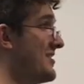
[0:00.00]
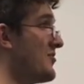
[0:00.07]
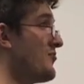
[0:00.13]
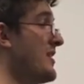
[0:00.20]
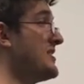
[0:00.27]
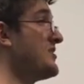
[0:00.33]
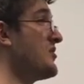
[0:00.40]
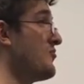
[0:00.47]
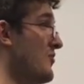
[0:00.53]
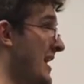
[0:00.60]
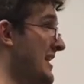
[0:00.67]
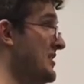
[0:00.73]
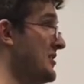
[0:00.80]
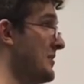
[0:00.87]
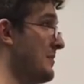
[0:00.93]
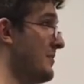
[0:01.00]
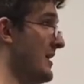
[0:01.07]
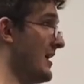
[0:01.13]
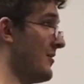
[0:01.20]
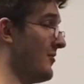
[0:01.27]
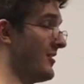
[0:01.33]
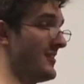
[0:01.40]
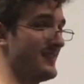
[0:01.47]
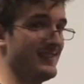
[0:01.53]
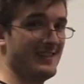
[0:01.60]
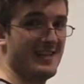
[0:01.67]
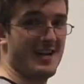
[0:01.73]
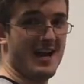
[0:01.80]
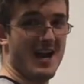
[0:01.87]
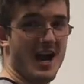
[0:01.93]
in the Restoration period
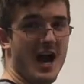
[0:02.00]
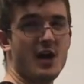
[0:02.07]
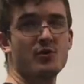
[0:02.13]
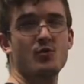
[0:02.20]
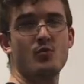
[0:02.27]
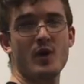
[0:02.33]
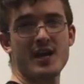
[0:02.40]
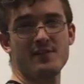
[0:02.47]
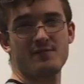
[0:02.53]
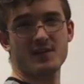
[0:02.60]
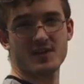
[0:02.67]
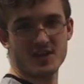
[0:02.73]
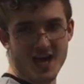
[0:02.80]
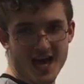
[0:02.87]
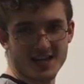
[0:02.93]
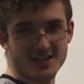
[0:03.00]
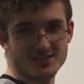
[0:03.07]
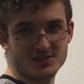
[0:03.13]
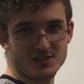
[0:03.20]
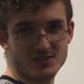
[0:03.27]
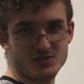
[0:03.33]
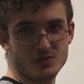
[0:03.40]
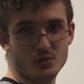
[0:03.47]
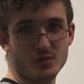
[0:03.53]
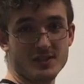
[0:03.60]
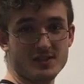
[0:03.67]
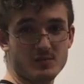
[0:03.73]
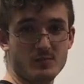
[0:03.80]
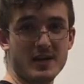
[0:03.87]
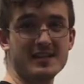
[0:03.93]
are a way for characters to
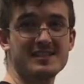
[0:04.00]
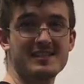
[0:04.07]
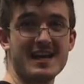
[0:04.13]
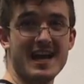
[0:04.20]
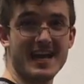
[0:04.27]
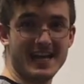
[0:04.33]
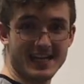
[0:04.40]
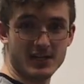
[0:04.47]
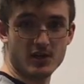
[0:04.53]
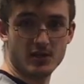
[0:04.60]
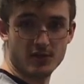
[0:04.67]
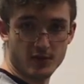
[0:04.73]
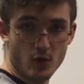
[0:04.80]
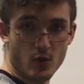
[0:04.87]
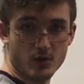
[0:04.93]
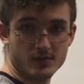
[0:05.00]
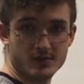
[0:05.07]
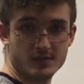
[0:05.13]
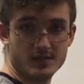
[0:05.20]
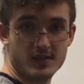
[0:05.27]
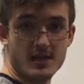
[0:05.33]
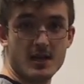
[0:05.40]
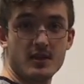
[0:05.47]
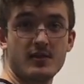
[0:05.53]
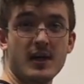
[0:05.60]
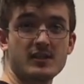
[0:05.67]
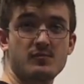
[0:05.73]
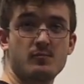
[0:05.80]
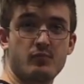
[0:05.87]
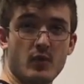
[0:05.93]
express their inner thoughts,
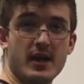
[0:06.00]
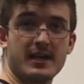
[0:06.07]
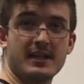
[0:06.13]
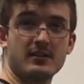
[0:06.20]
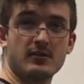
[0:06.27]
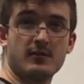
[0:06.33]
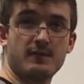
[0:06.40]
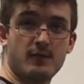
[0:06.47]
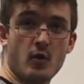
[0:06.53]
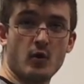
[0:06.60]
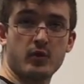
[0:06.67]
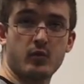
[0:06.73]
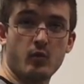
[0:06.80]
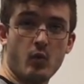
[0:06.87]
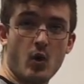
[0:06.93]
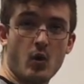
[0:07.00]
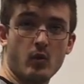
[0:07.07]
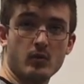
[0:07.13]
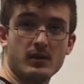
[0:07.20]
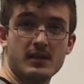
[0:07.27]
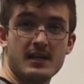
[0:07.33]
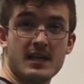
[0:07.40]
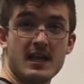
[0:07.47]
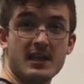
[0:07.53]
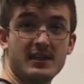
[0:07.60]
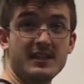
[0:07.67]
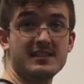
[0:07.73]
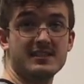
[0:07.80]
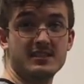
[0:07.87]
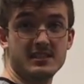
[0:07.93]
thus breaking the fourth wall.
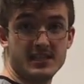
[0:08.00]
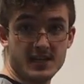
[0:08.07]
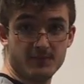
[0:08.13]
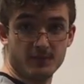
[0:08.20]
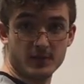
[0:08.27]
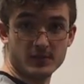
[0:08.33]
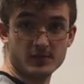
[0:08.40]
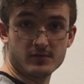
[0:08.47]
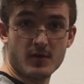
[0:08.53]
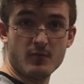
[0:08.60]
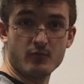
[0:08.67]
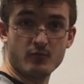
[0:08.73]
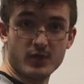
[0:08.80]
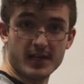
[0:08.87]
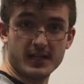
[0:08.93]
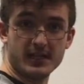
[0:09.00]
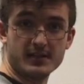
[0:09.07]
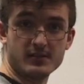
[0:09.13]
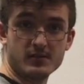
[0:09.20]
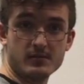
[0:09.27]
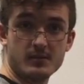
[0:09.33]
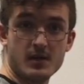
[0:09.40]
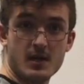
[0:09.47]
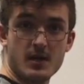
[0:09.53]
This differs from realism